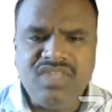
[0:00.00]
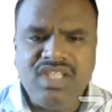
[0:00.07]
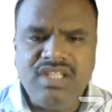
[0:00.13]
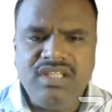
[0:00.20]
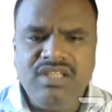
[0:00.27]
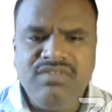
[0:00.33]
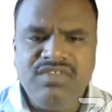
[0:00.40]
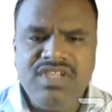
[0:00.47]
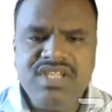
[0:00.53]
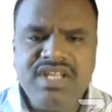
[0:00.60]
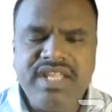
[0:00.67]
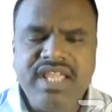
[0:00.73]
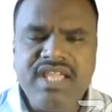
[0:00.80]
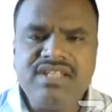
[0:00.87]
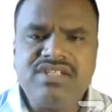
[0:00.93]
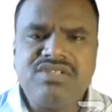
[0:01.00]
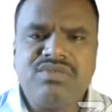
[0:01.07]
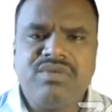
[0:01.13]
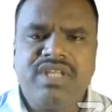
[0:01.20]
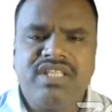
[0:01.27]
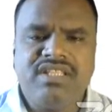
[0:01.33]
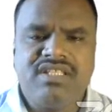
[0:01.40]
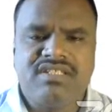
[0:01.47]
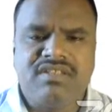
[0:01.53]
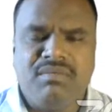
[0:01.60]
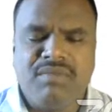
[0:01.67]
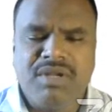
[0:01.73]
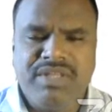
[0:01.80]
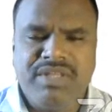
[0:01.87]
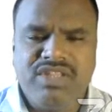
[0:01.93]
if we irrigate during the
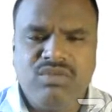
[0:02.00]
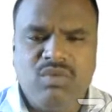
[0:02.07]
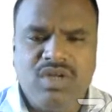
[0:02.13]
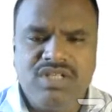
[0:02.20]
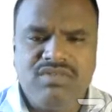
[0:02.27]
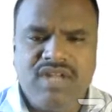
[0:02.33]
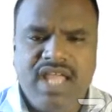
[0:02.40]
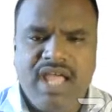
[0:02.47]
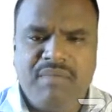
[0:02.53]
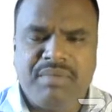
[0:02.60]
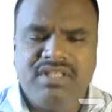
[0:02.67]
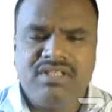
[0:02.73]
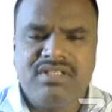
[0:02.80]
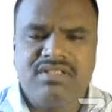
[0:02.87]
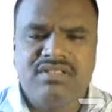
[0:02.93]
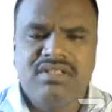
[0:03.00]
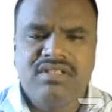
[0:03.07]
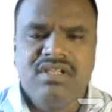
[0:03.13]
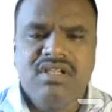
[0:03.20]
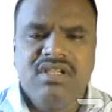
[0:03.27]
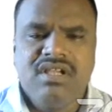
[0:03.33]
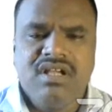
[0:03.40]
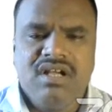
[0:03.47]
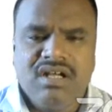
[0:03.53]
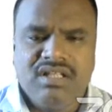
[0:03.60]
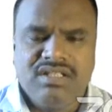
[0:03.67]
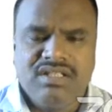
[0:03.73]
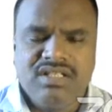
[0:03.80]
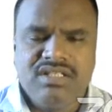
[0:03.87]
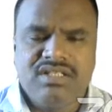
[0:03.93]
summer month, what will happen is
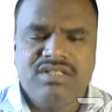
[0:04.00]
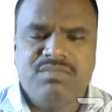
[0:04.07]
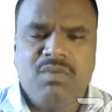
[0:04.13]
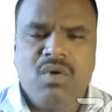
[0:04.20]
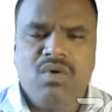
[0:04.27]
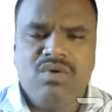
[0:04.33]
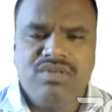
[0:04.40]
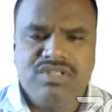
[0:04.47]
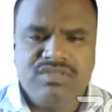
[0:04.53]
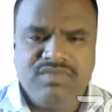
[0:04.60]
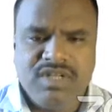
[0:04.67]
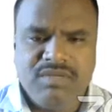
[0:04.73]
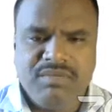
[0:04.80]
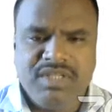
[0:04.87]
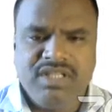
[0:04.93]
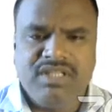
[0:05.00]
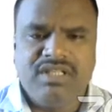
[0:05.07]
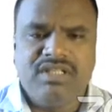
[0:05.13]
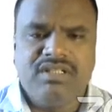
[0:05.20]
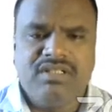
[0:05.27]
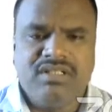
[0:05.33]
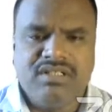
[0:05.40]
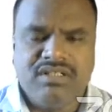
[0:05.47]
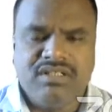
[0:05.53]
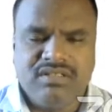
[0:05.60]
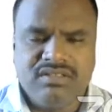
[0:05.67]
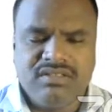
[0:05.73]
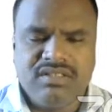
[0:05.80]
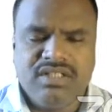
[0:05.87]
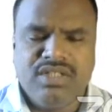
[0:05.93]
these spores will be
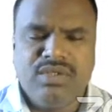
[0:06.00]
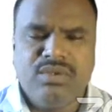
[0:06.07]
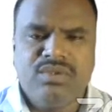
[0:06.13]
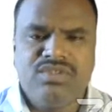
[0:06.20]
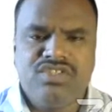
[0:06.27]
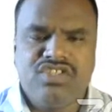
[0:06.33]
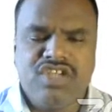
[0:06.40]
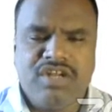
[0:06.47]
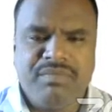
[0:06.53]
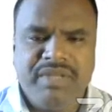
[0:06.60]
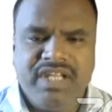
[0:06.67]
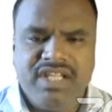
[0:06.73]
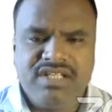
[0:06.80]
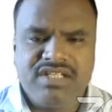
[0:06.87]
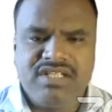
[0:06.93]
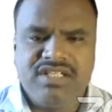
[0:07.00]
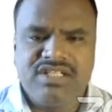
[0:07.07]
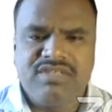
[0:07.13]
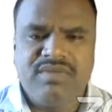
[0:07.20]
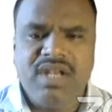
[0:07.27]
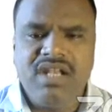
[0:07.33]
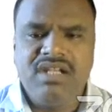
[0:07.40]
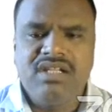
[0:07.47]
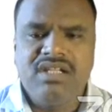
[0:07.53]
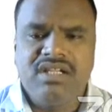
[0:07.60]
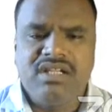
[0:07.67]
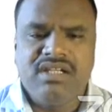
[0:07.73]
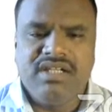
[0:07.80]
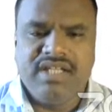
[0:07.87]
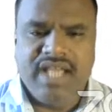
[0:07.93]
germinate, and it will
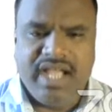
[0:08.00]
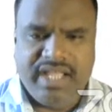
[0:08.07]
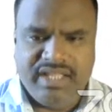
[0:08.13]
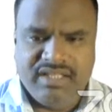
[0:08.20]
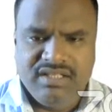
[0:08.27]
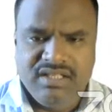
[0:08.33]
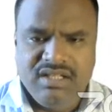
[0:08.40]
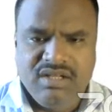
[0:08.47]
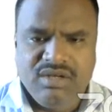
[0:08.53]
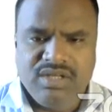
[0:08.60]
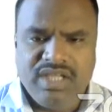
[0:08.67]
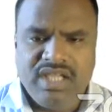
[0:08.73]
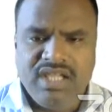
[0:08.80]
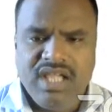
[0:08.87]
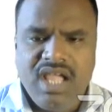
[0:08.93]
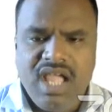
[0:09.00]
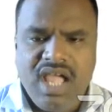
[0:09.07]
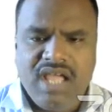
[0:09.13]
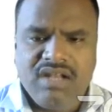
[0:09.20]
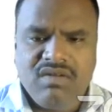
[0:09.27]
die. Okay, and